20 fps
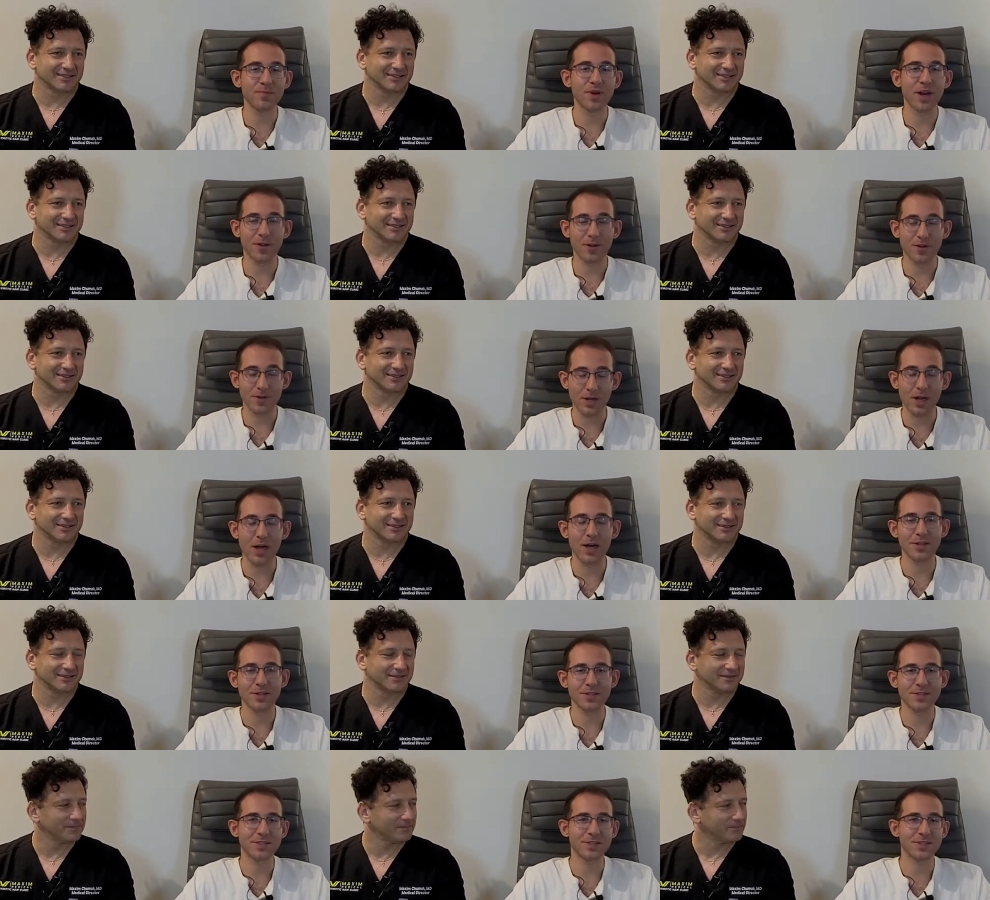Speaker 1: better,
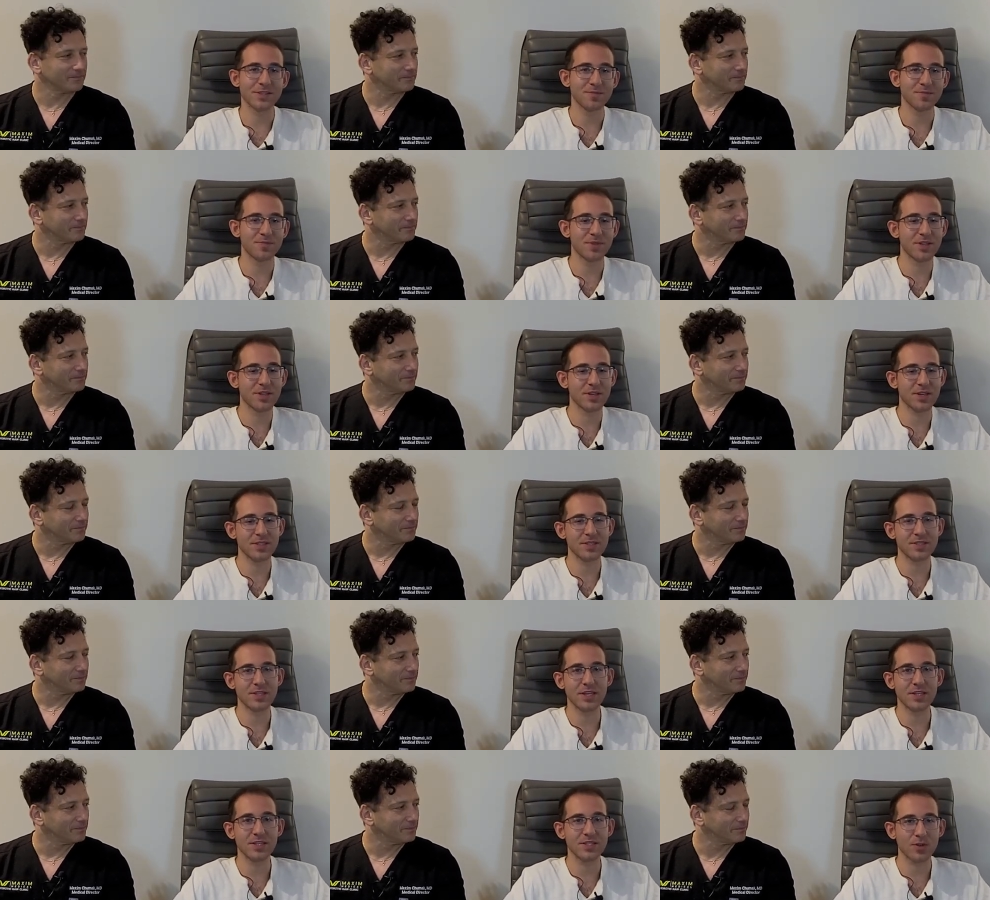honestly, because
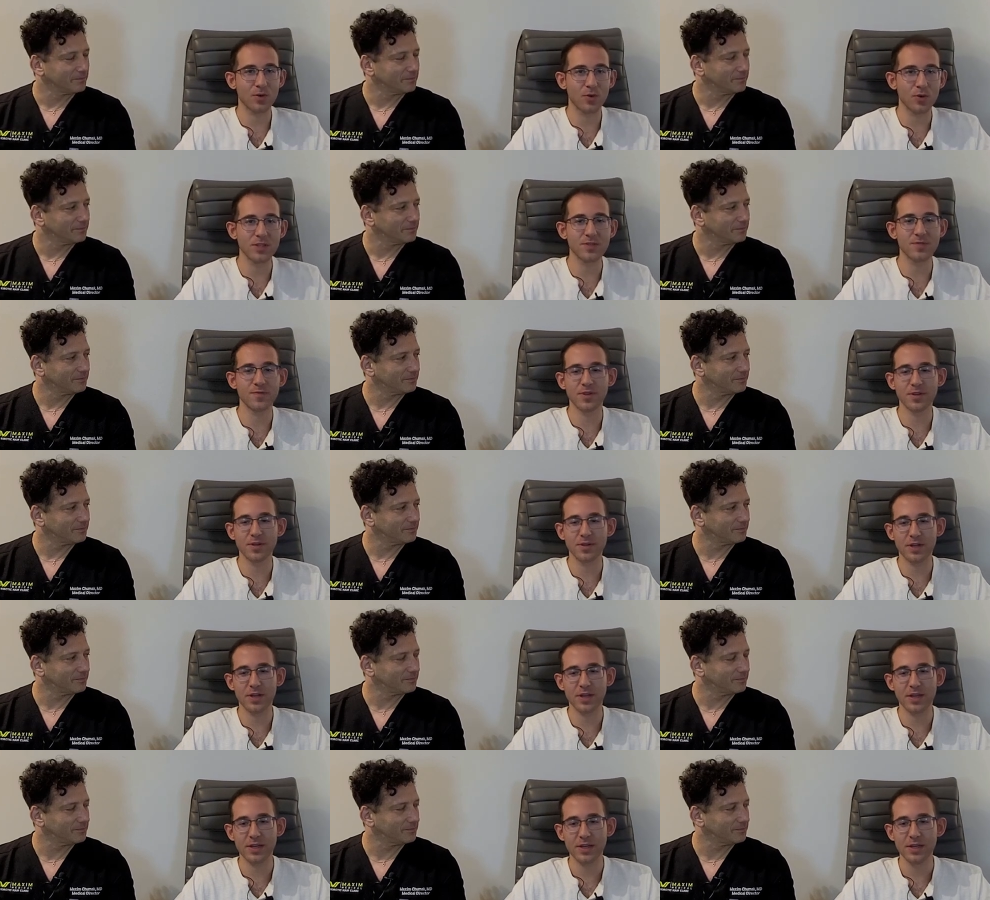I just always feel
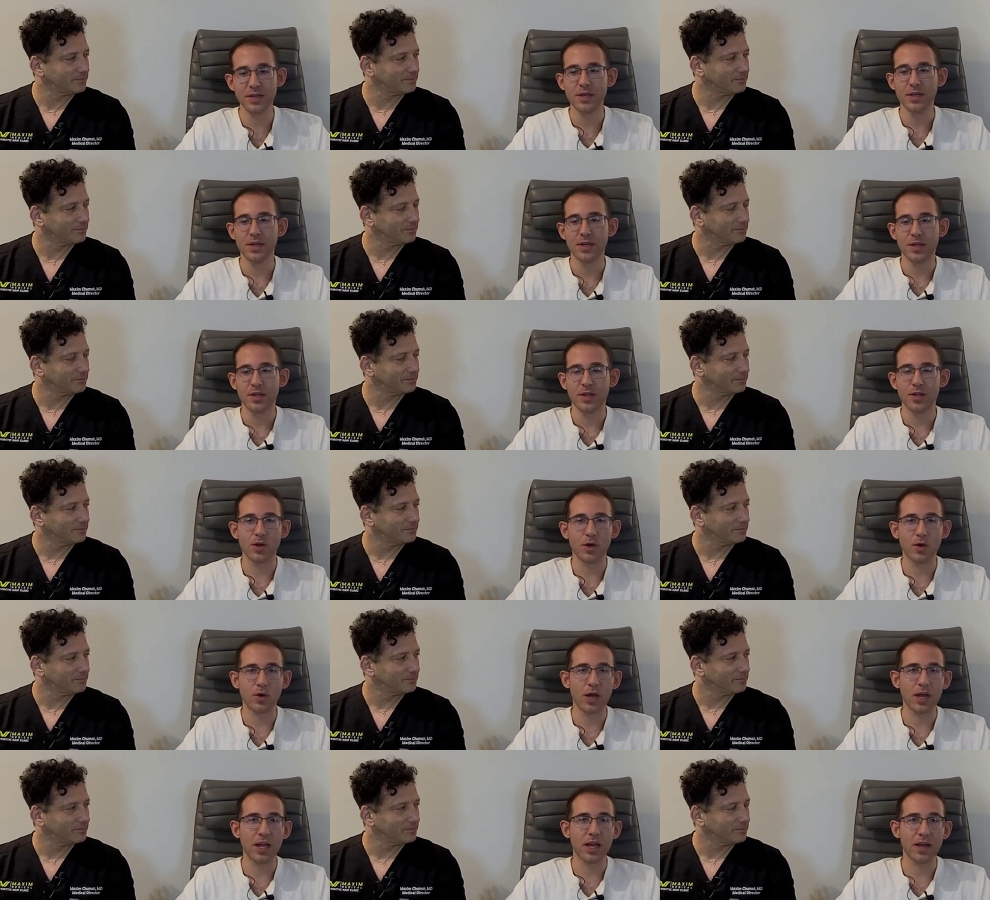like, you know,
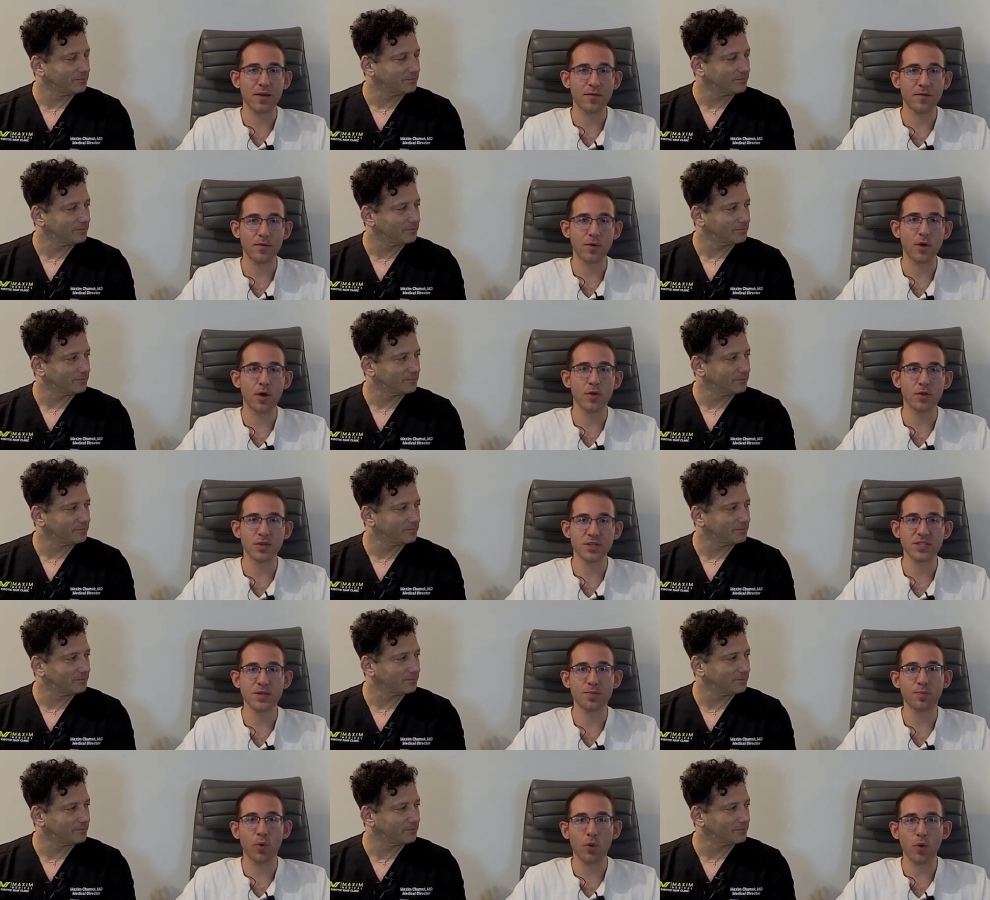I have all the
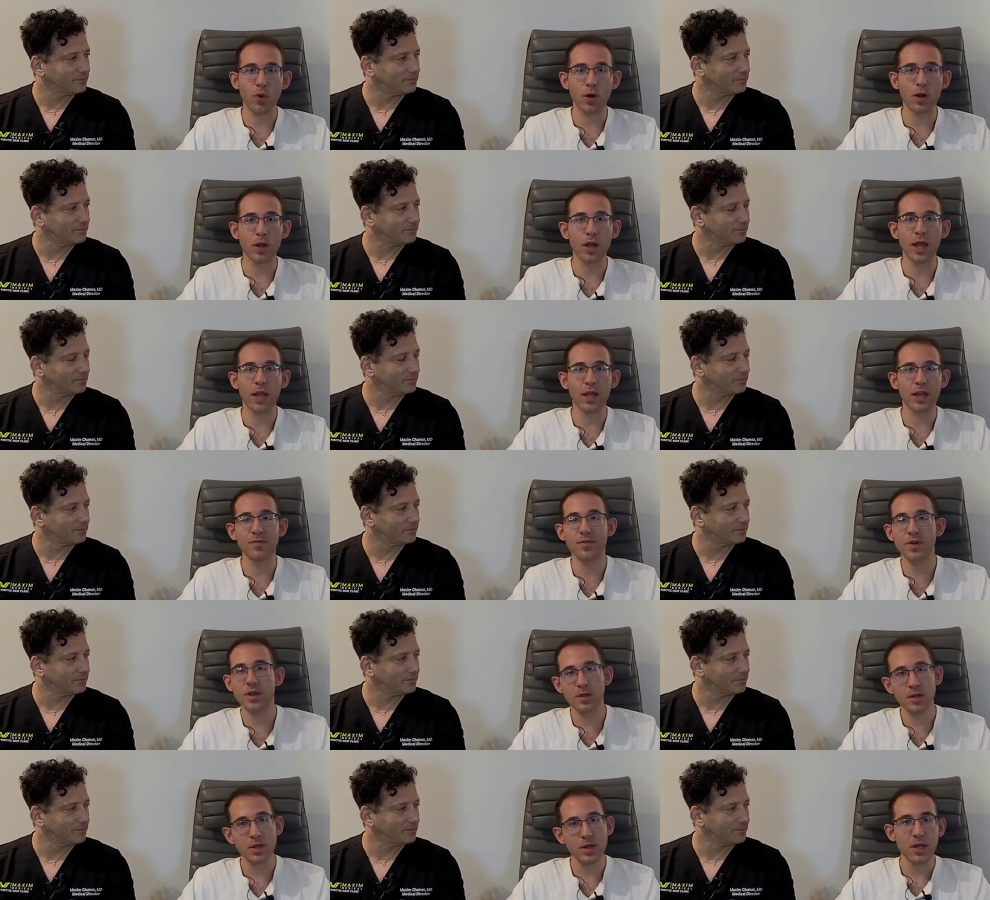support, and
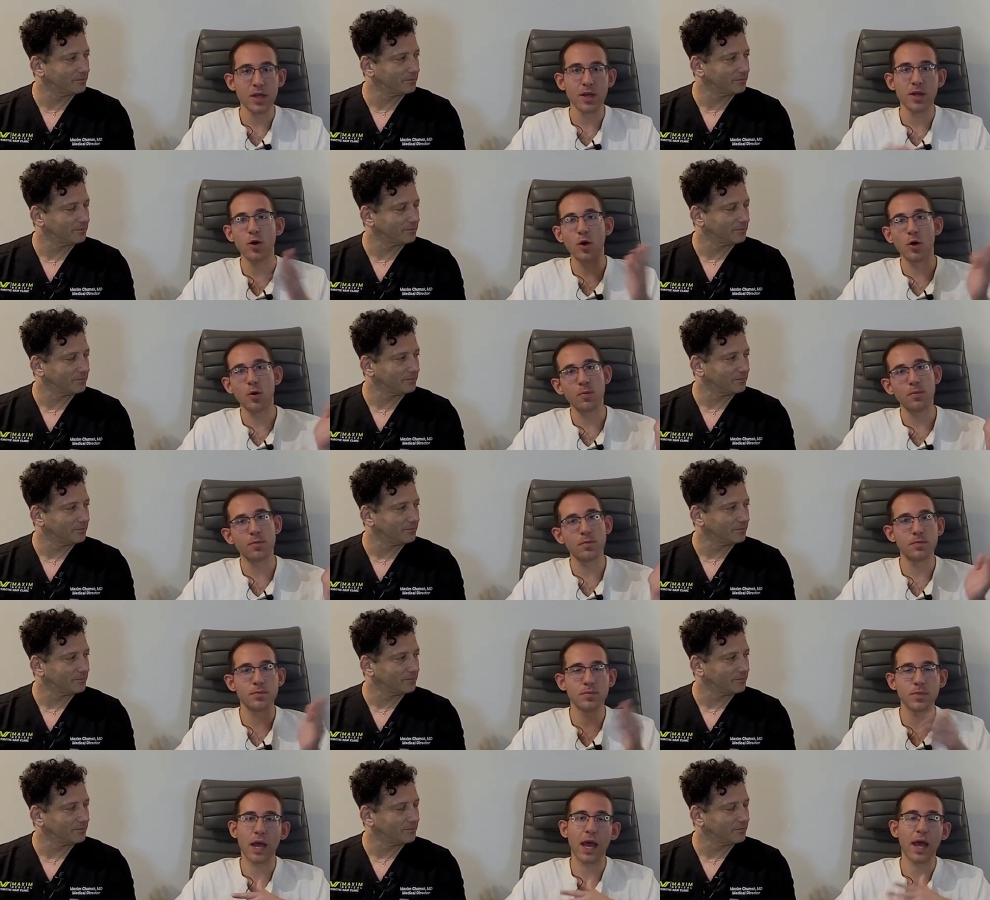even, you know,
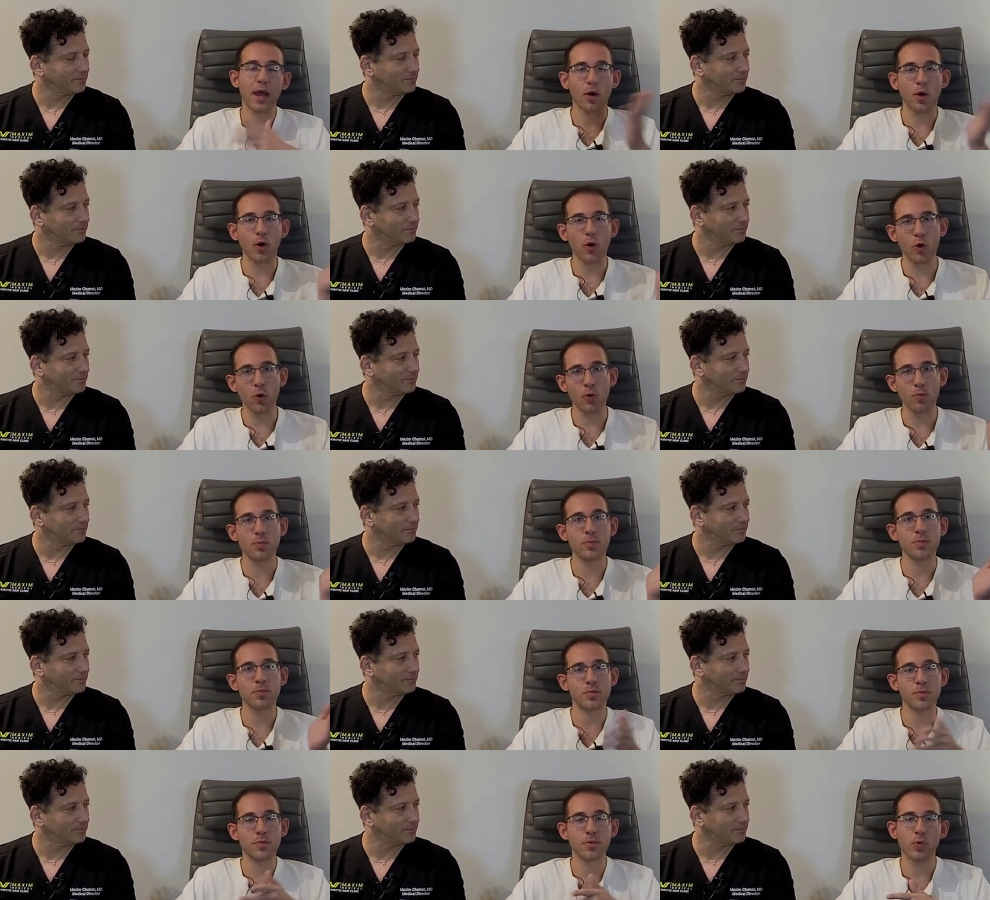at home
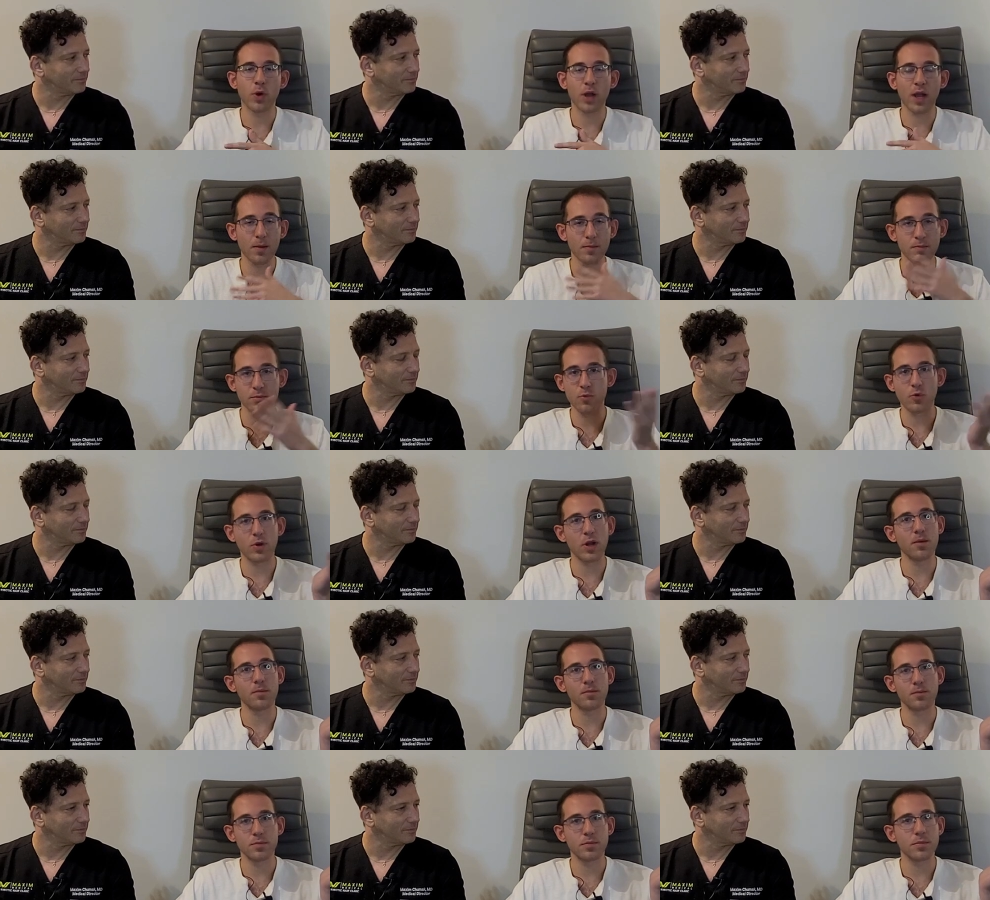when I'm when
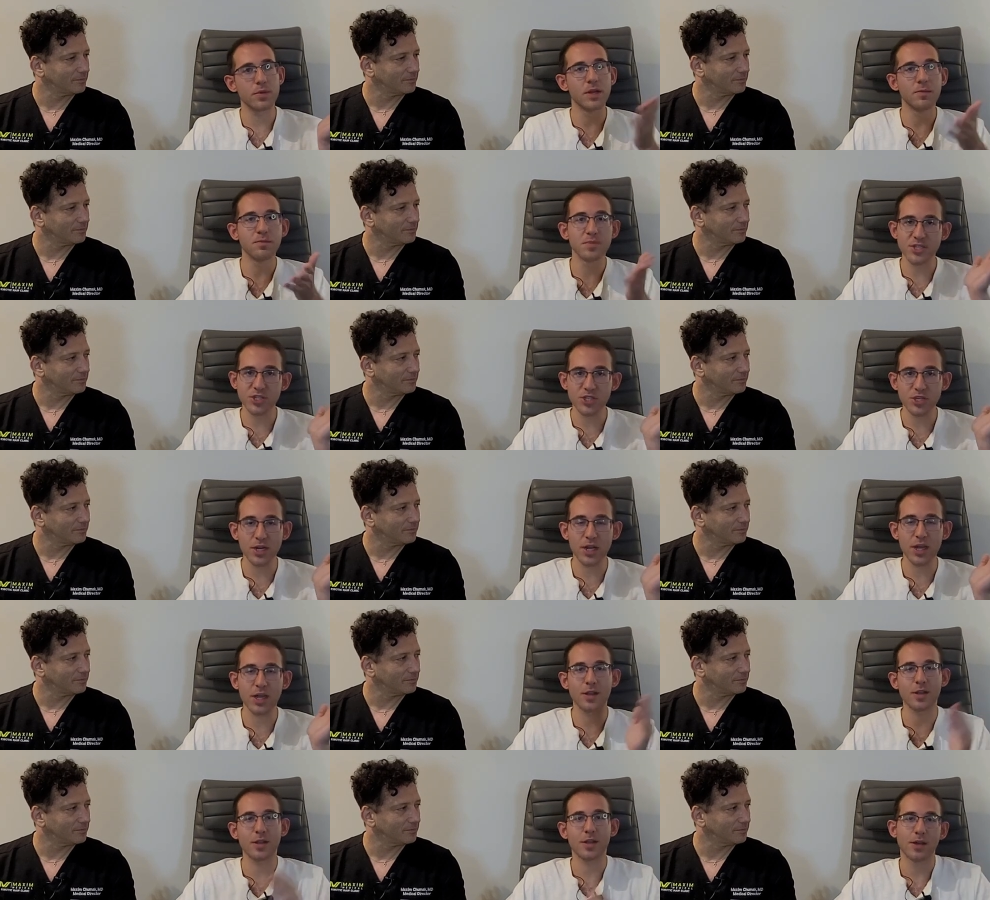I'm in Michigan,